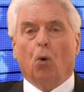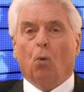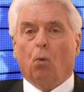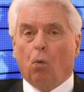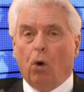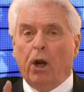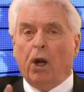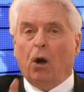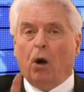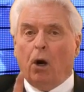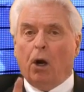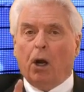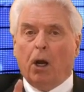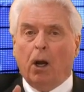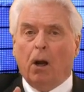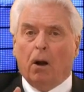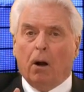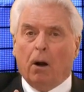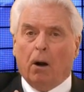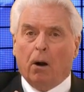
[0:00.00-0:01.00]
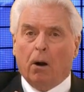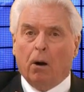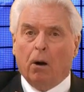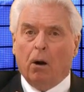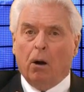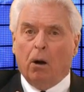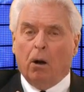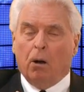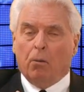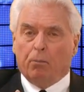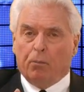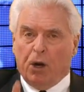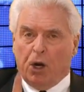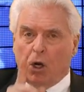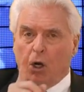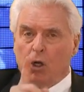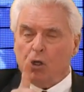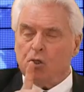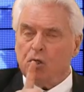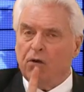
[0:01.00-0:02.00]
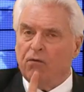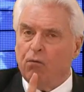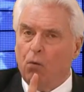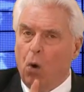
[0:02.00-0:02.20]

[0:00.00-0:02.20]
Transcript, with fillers: We are here because of